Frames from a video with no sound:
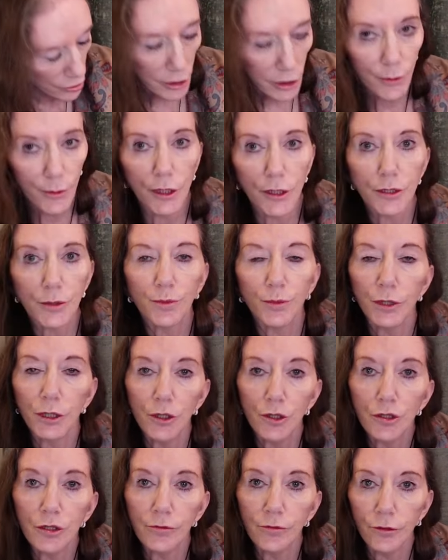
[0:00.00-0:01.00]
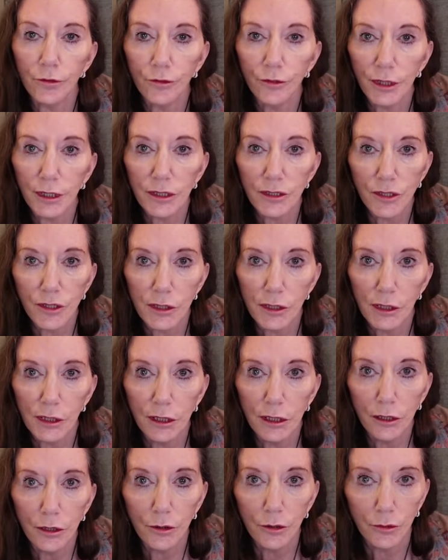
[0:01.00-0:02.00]
of the most beautiful things that I
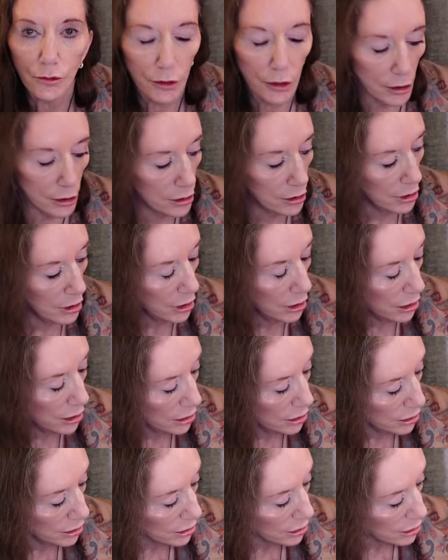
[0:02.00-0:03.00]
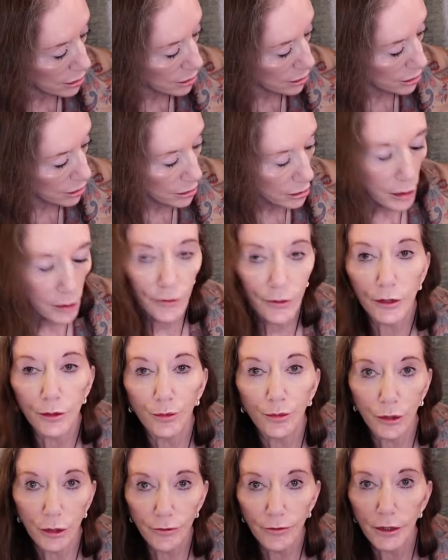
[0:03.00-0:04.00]
own, and I feel
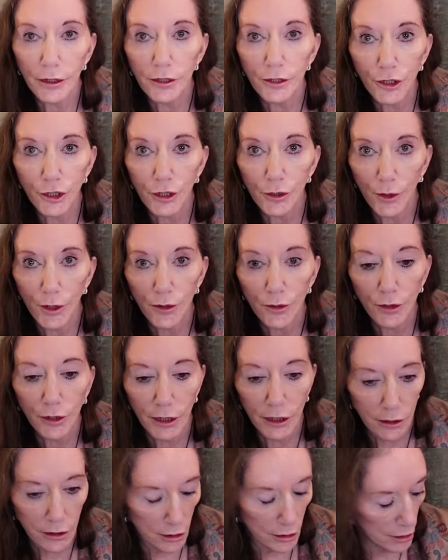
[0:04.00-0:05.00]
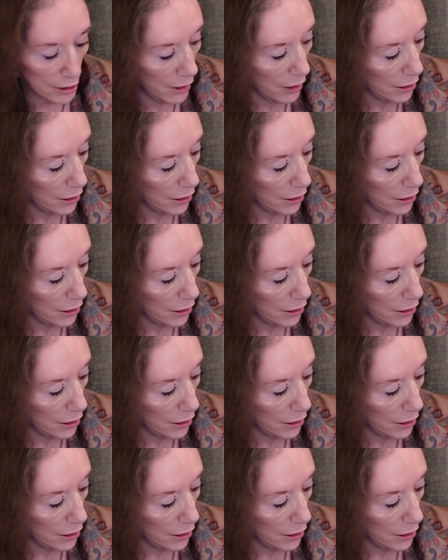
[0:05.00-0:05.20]
privileged to own it.